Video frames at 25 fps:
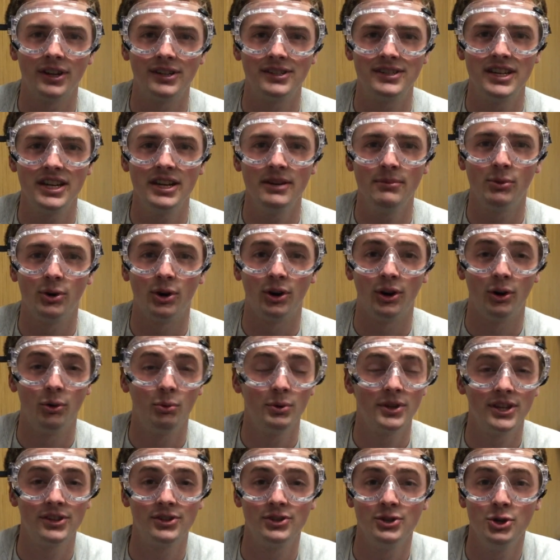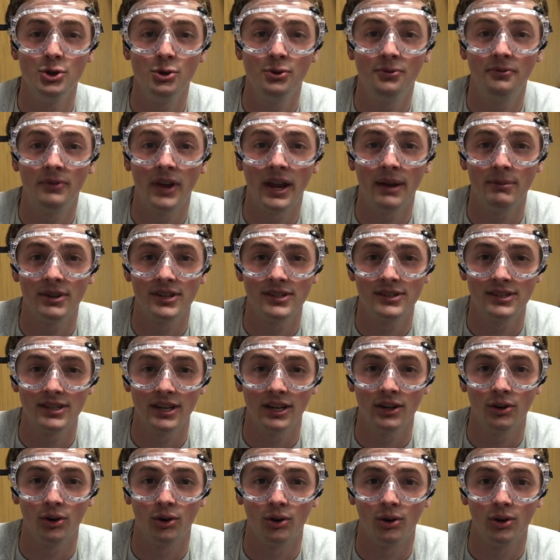Timur with his new famous
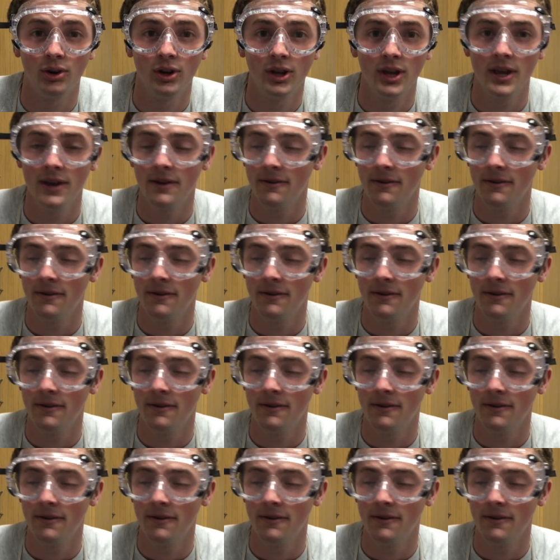single,